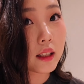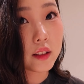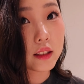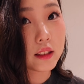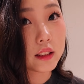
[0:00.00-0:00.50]
You
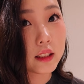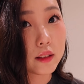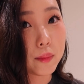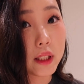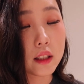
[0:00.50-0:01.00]
can see I
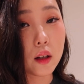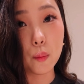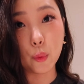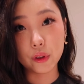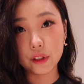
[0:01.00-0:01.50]
made a
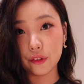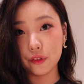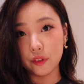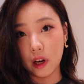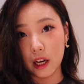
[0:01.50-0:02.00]
more
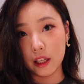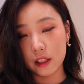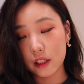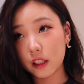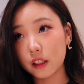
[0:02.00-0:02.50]

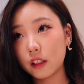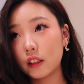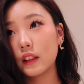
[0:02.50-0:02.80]
defined curl,